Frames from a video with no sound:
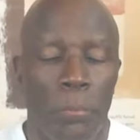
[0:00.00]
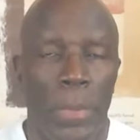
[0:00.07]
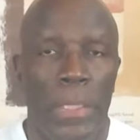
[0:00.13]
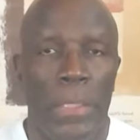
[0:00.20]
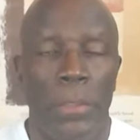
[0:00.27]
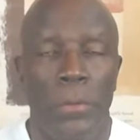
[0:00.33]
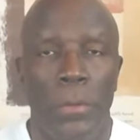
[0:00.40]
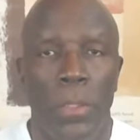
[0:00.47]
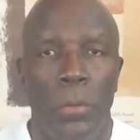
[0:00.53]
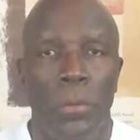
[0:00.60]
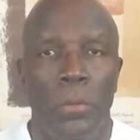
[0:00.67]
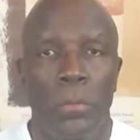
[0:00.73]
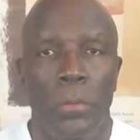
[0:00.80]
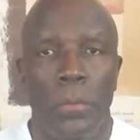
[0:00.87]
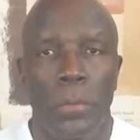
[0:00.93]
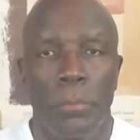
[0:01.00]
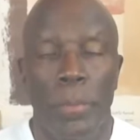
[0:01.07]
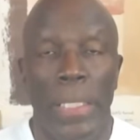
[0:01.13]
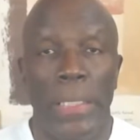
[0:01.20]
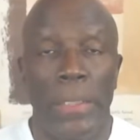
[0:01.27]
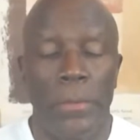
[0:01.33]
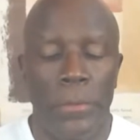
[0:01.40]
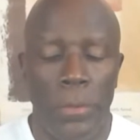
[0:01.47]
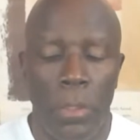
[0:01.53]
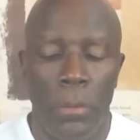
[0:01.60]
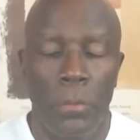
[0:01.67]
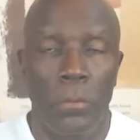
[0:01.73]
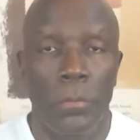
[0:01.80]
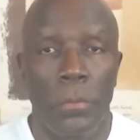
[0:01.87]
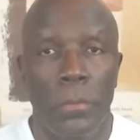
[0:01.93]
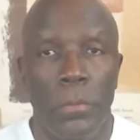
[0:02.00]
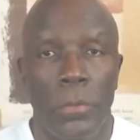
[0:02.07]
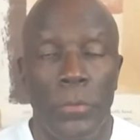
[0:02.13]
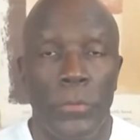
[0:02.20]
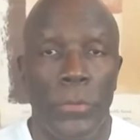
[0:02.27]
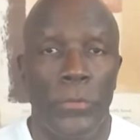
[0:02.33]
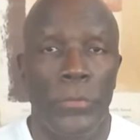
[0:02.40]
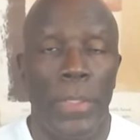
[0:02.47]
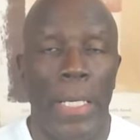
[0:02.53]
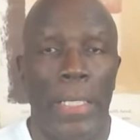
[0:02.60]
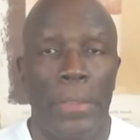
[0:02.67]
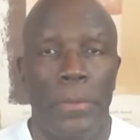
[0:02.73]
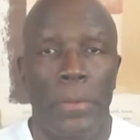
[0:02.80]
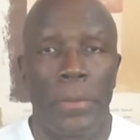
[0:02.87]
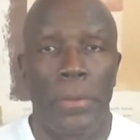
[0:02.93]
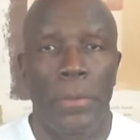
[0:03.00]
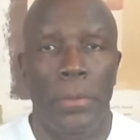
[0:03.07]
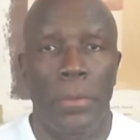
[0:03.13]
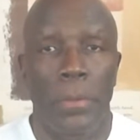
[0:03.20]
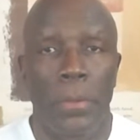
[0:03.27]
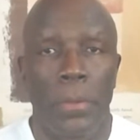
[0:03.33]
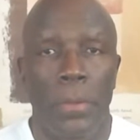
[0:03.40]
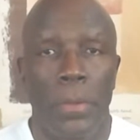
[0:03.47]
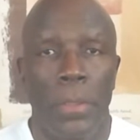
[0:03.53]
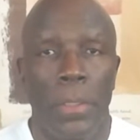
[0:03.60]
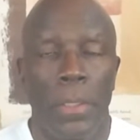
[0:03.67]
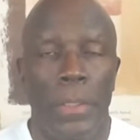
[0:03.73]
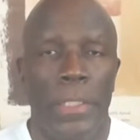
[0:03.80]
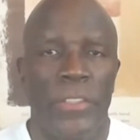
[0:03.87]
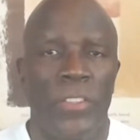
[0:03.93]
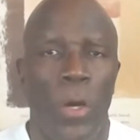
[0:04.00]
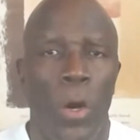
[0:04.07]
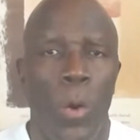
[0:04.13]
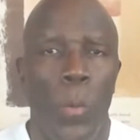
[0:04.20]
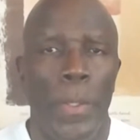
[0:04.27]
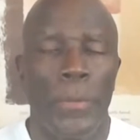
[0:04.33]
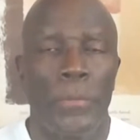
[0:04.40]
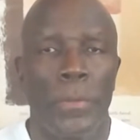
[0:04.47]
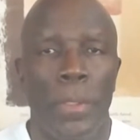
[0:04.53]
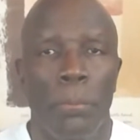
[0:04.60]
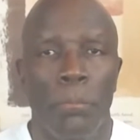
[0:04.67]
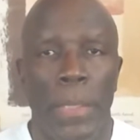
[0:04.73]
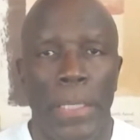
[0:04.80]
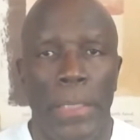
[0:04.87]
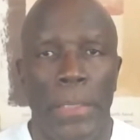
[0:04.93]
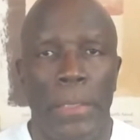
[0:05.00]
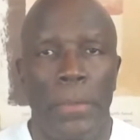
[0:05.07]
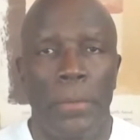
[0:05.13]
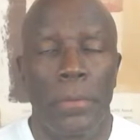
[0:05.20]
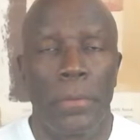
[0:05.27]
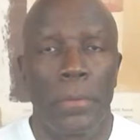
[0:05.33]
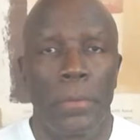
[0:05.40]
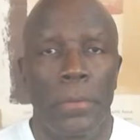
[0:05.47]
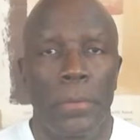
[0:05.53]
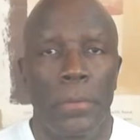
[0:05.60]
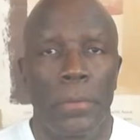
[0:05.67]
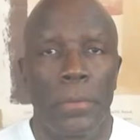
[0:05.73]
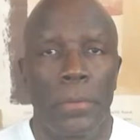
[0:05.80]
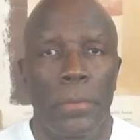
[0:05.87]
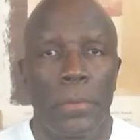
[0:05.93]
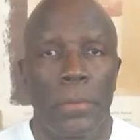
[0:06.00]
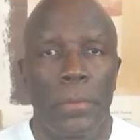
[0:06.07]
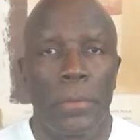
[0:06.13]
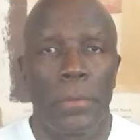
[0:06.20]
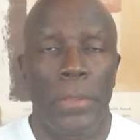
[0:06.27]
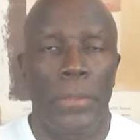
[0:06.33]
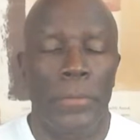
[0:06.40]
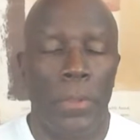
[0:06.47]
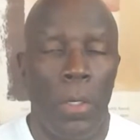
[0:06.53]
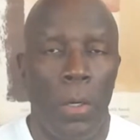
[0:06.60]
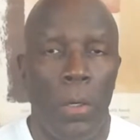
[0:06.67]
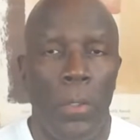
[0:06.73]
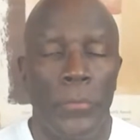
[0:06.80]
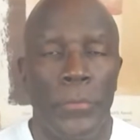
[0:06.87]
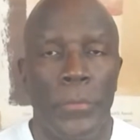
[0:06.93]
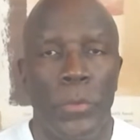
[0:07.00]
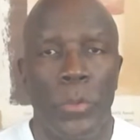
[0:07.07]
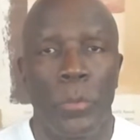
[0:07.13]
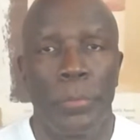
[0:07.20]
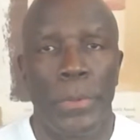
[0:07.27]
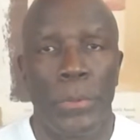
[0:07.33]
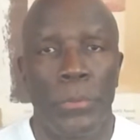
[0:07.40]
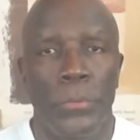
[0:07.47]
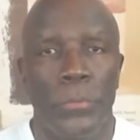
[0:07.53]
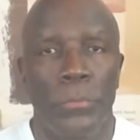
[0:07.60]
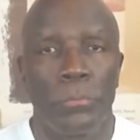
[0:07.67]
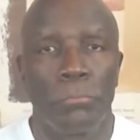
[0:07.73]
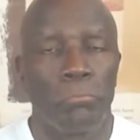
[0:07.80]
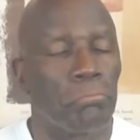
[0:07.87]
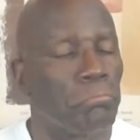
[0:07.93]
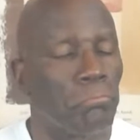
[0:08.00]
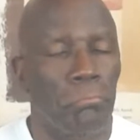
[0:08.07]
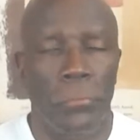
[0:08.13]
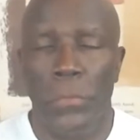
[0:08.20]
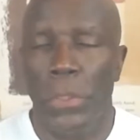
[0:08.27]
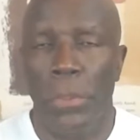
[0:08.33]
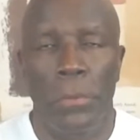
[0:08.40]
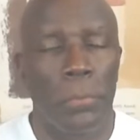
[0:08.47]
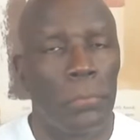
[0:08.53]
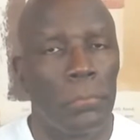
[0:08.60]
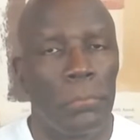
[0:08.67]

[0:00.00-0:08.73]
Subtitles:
made known to society. It is always the man that's causing the abuse. No.